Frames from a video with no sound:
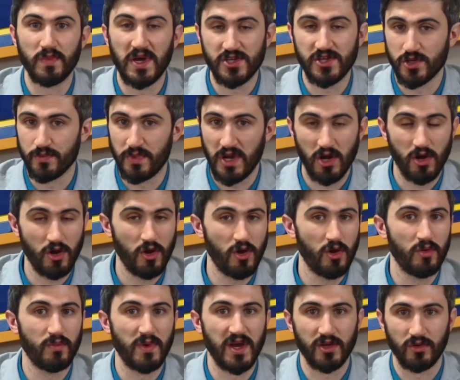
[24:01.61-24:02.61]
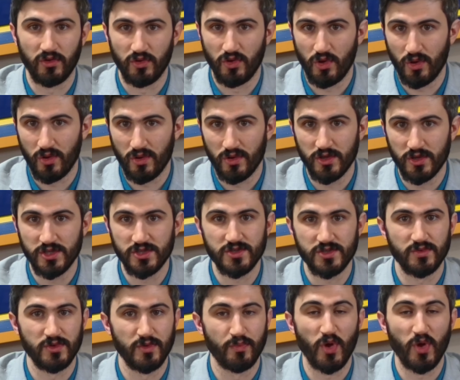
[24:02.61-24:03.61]
Ben Shapiro, Michael
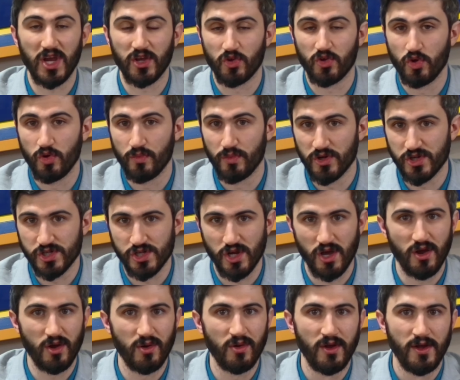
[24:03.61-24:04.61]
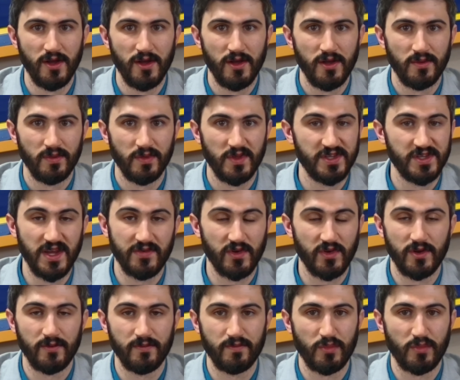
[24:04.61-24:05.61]
Knowles, the Brett Cooper show, the
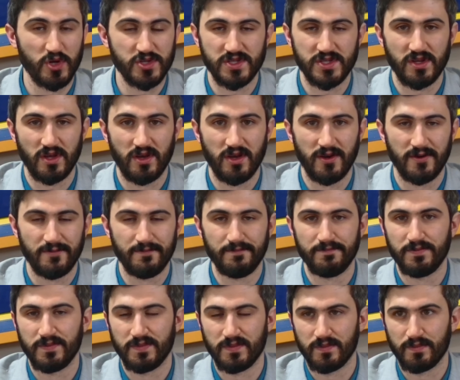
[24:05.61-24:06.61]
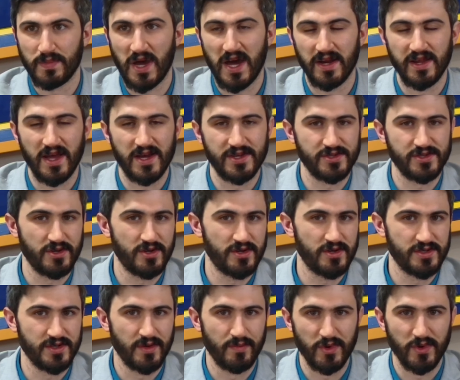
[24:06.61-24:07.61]
different
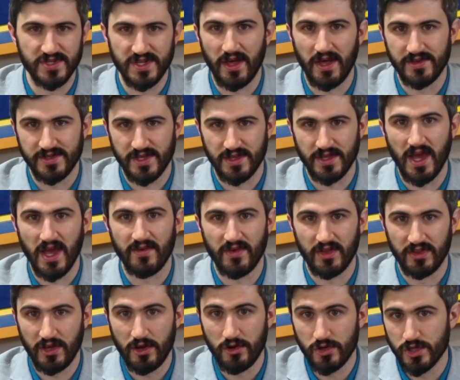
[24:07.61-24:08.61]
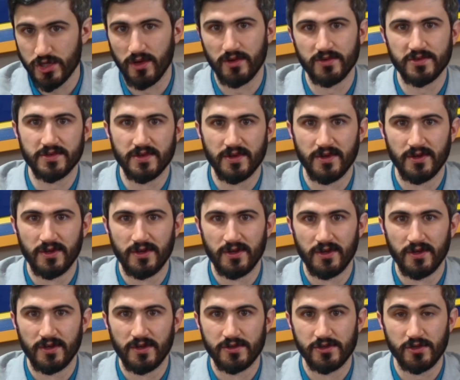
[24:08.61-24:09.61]
podcasters and personalities that they have on their shows.
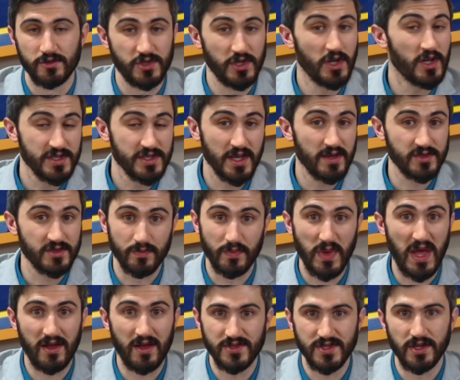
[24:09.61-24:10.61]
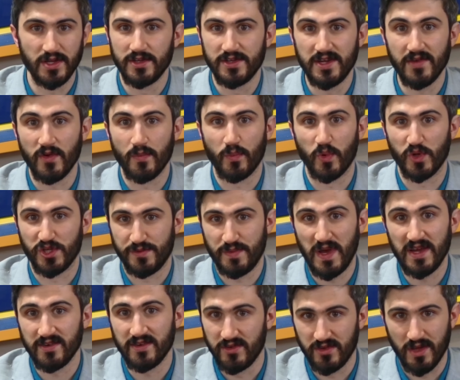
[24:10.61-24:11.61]
So she does give some balance and a different
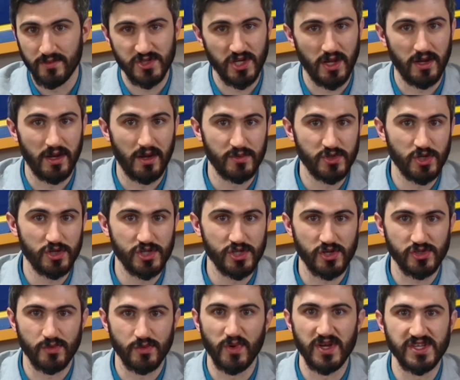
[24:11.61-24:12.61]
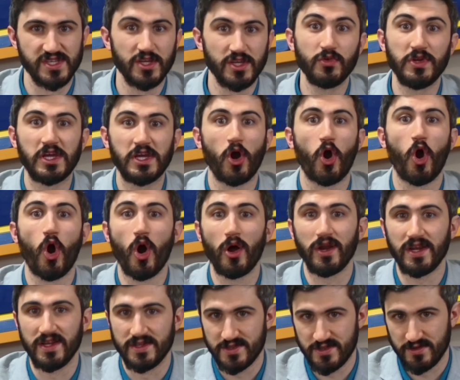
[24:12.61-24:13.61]
perspective to them, and I'm sure she also brings a unique
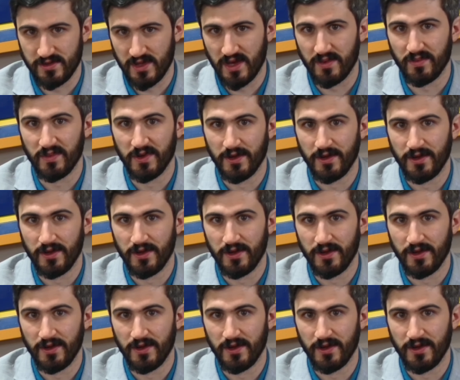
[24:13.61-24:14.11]
audience to them.